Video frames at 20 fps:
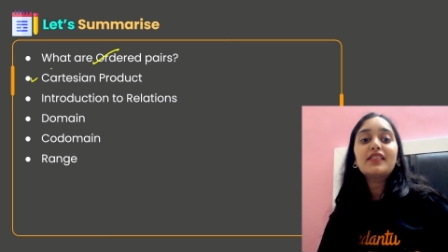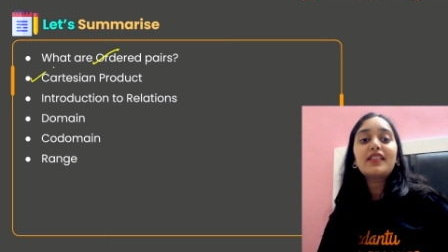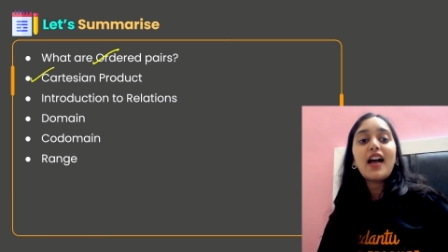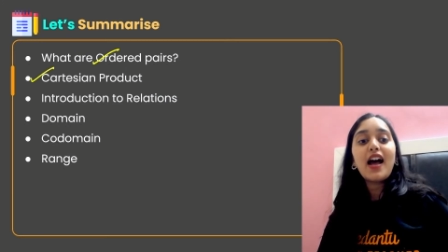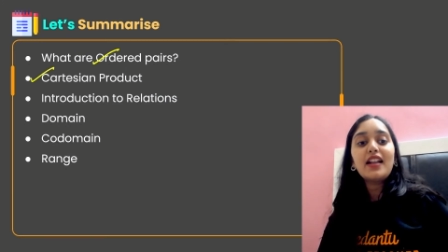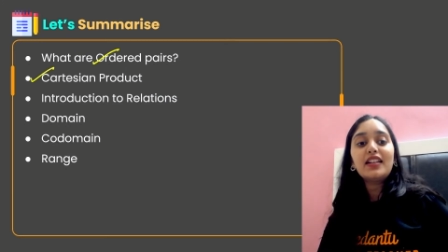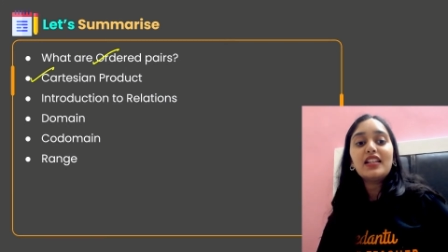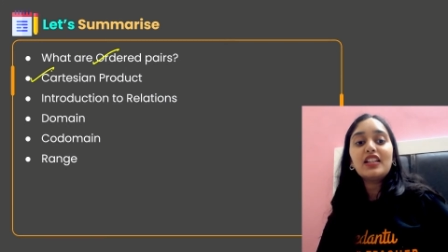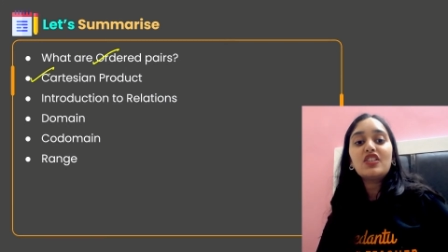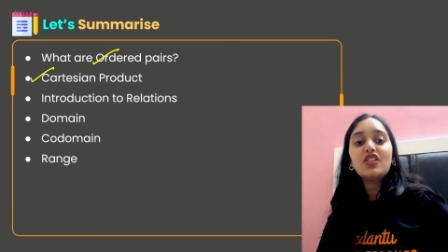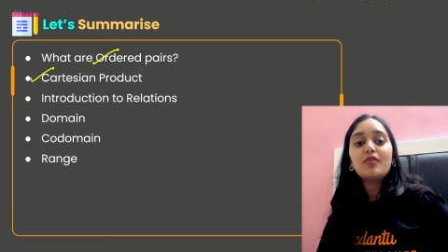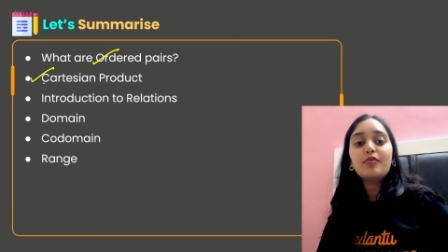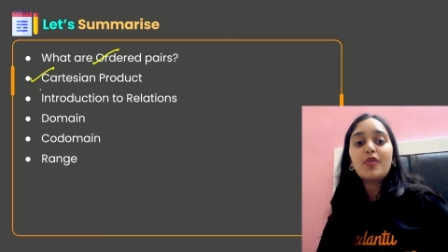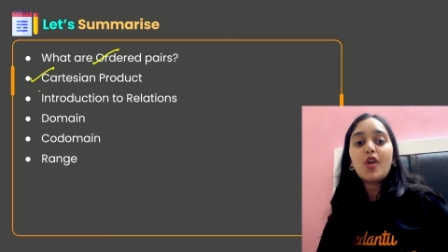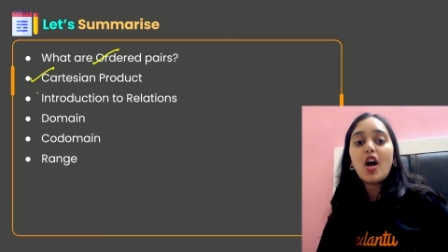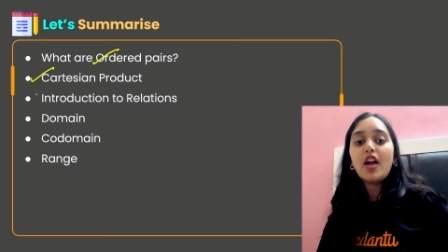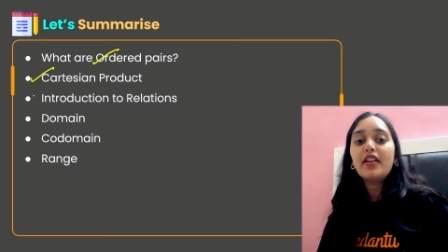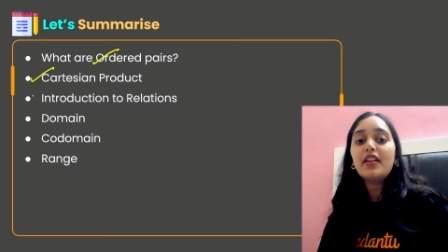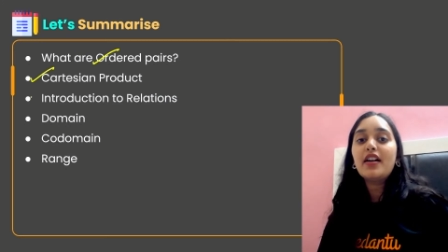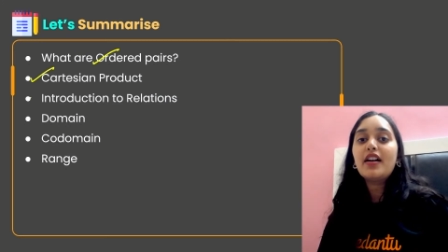Cartesian
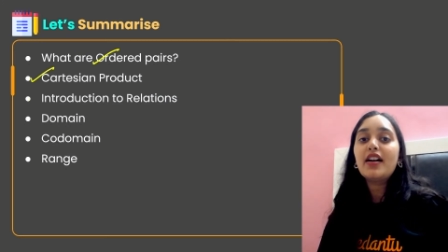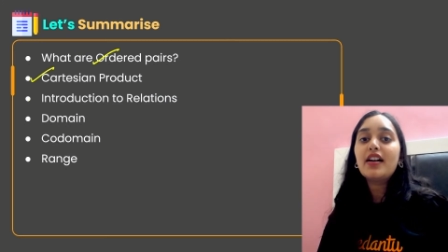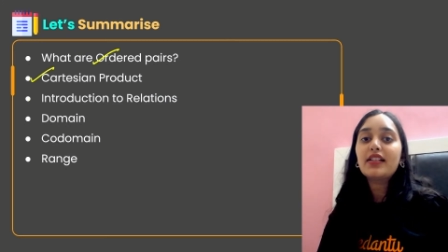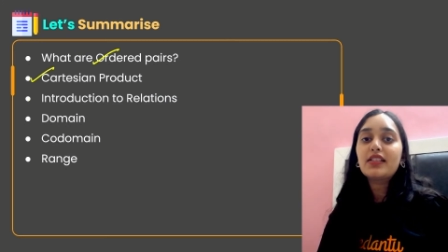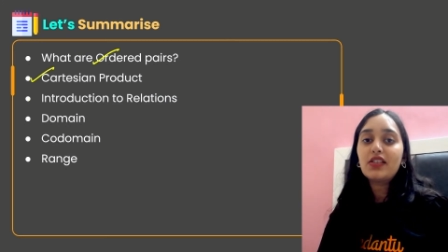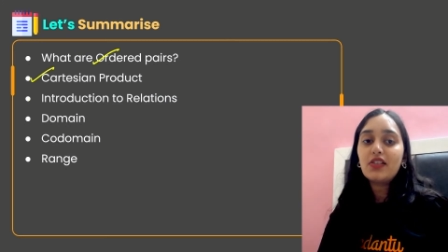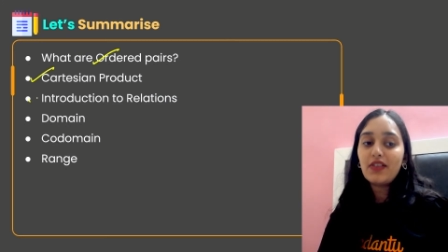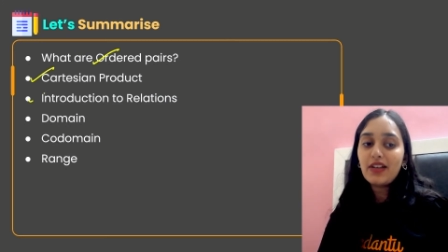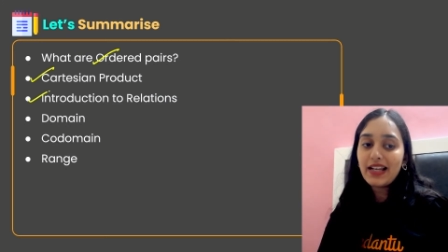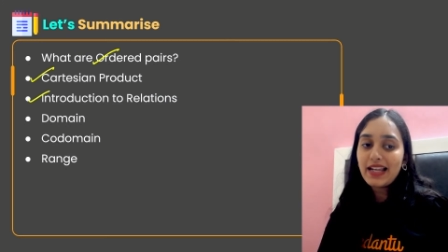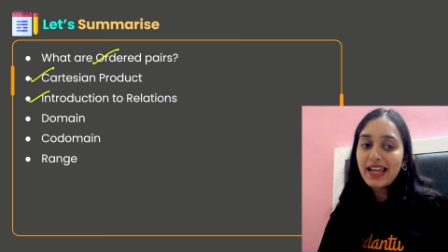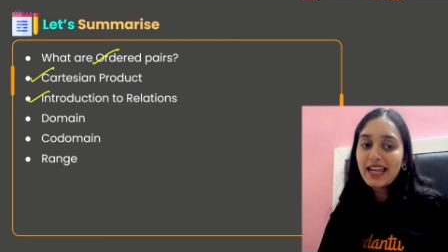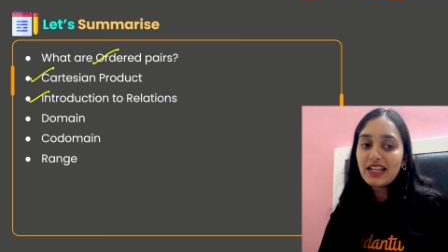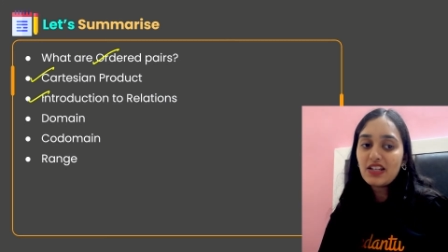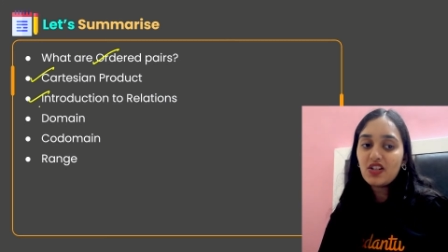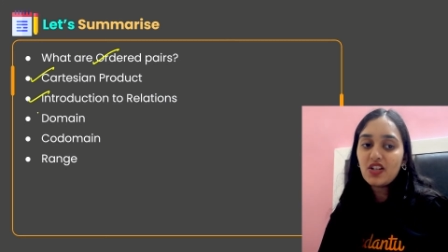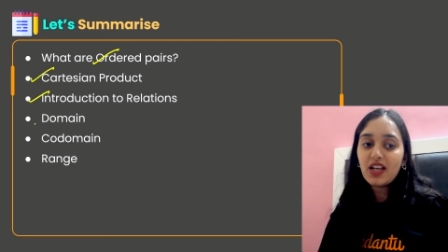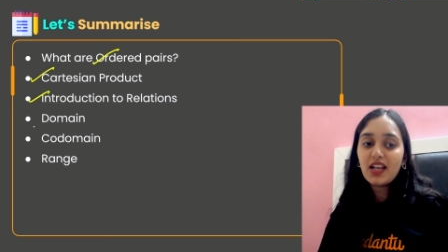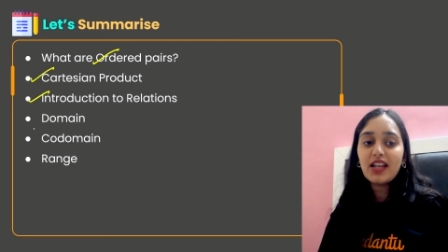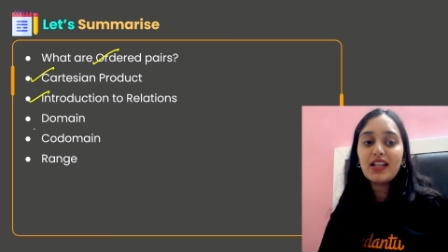products,
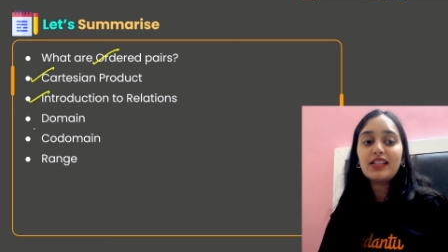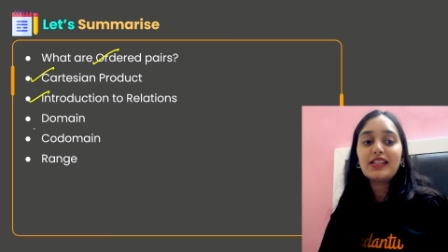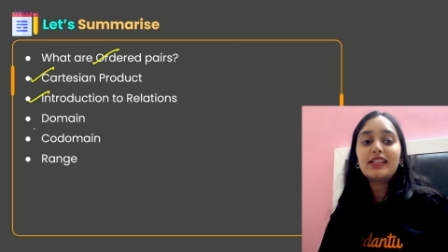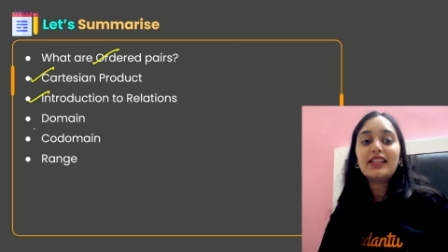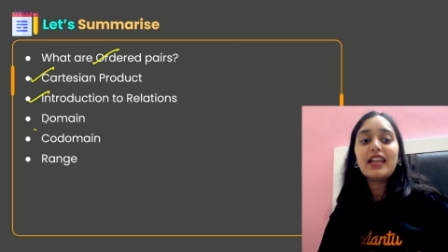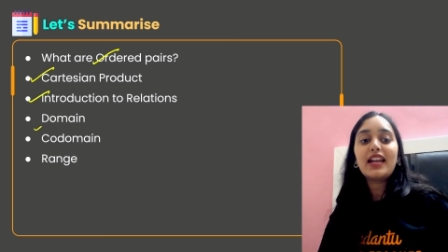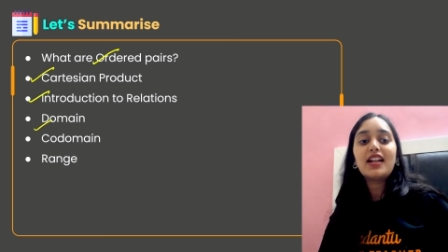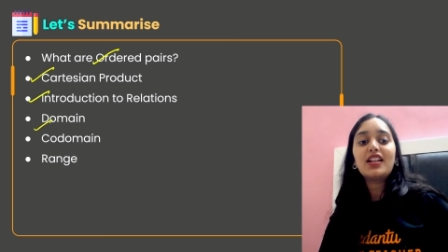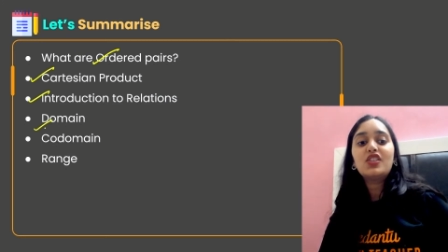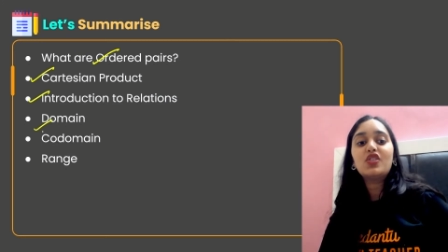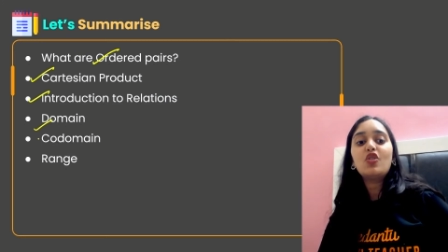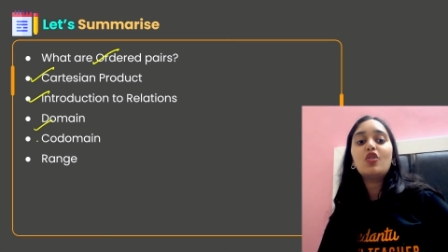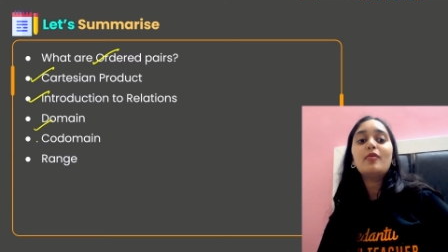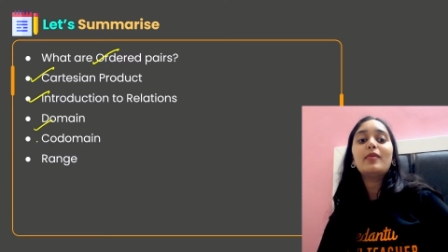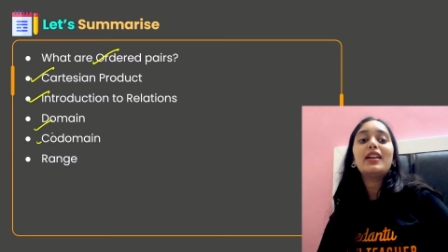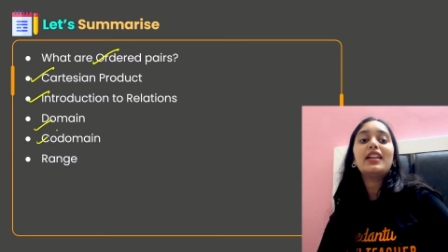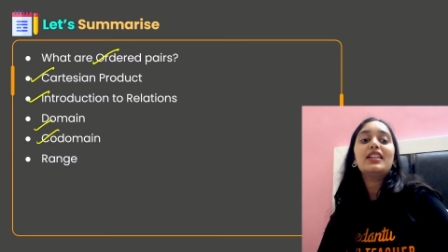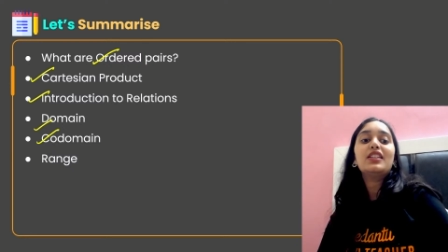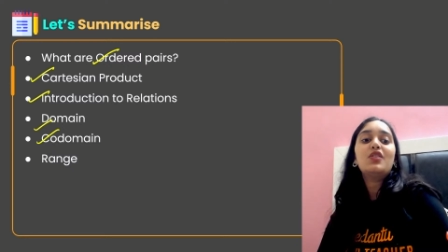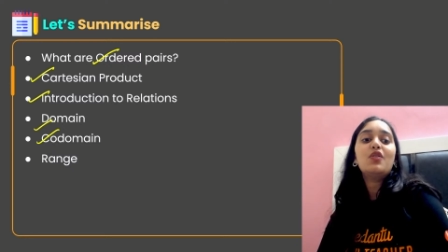relations, their
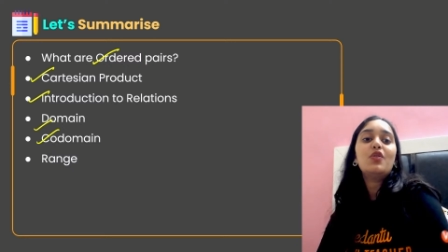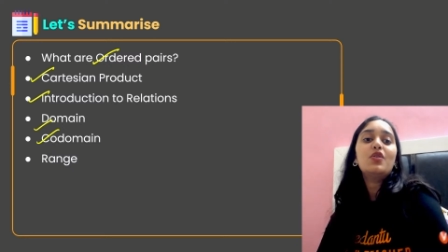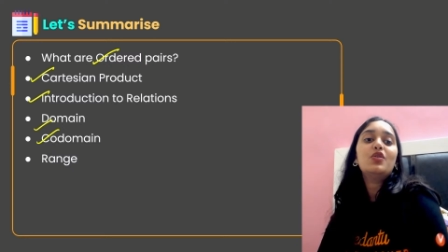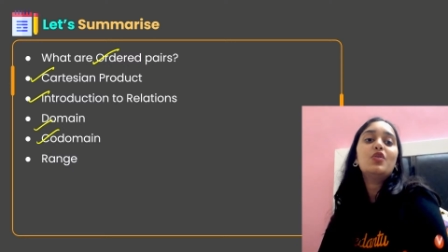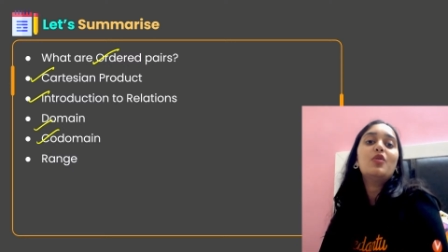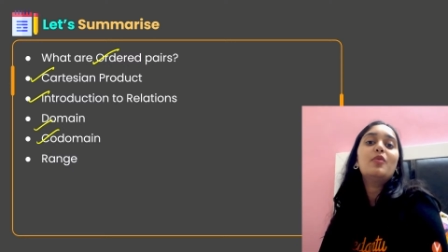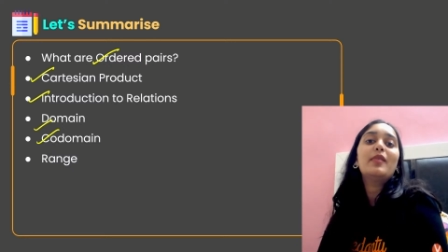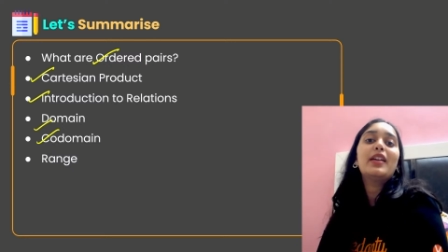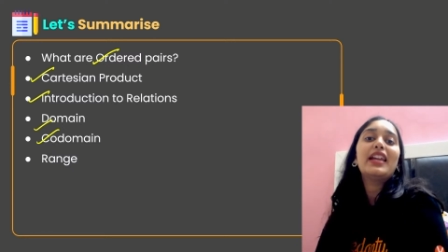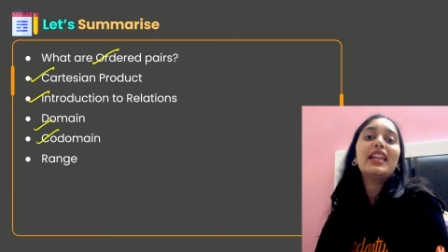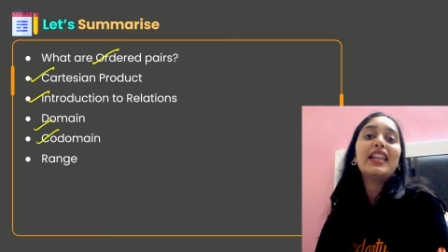domain, codomain